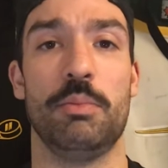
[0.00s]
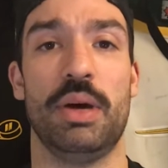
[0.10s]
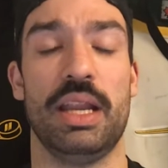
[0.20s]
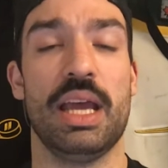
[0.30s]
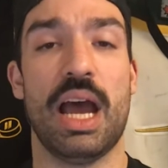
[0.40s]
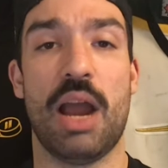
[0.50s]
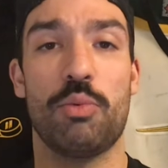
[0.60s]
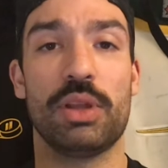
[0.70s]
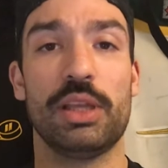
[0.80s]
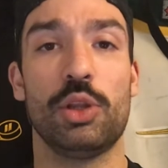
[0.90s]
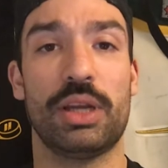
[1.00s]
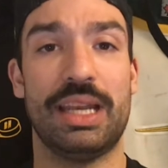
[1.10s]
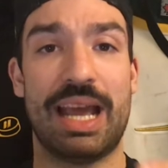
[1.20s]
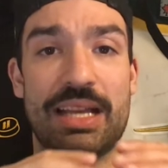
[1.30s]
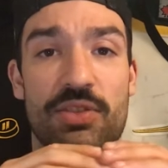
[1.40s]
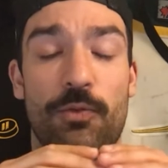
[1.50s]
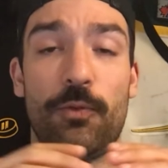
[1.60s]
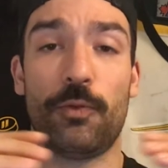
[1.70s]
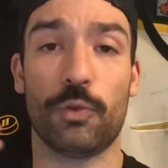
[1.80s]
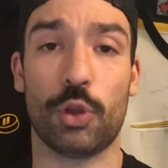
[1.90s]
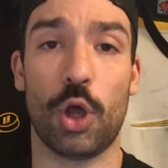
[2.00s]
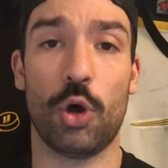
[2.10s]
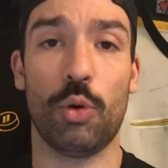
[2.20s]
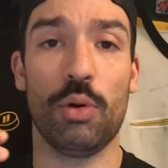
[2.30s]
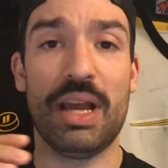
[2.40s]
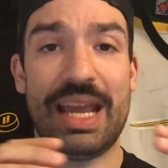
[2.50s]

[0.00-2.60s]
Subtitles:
but I really look at it as flow